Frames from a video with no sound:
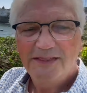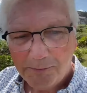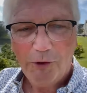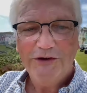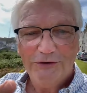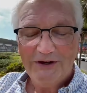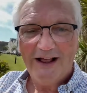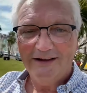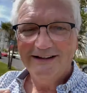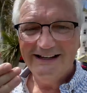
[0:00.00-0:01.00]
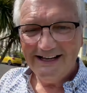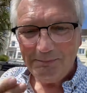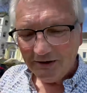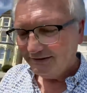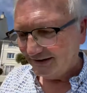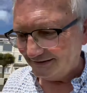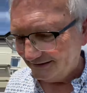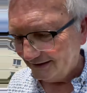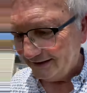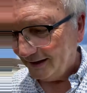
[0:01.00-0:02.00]
the Point Hotel. He built it.
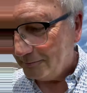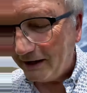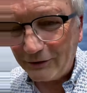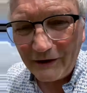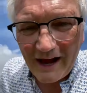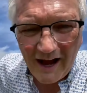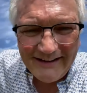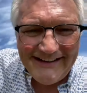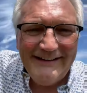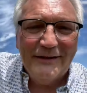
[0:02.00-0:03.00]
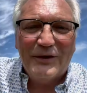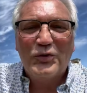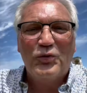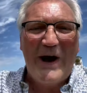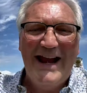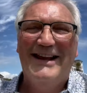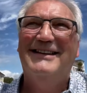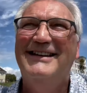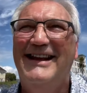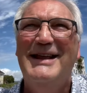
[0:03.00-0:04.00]
My great aunt Edith ran it,
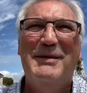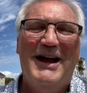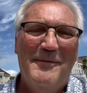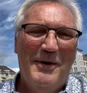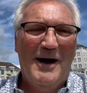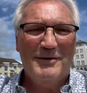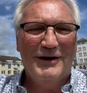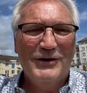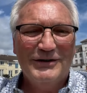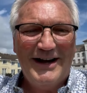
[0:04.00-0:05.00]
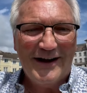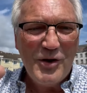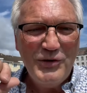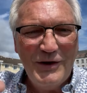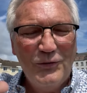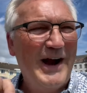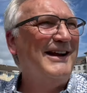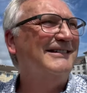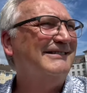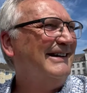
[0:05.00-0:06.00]
and then my aunt Barbara, Uncle Derek, they
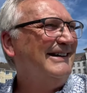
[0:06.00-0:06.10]
ran it.